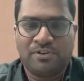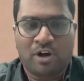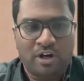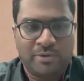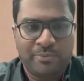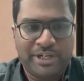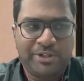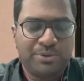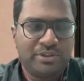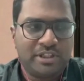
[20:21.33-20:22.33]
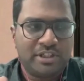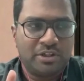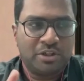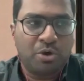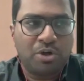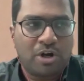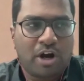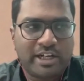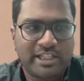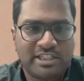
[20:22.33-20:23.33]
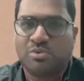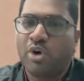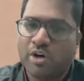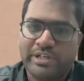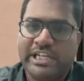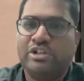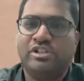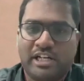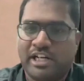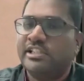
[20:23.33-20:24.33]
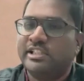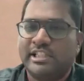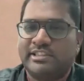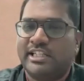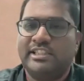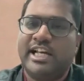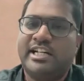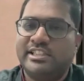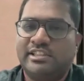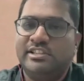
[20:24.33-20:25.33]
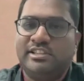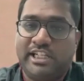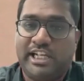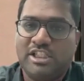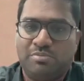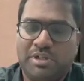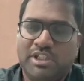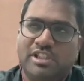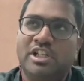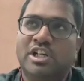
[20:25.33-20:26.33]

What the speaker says: or a video, the core context is what we need to generate the text. I think that doesn't change much.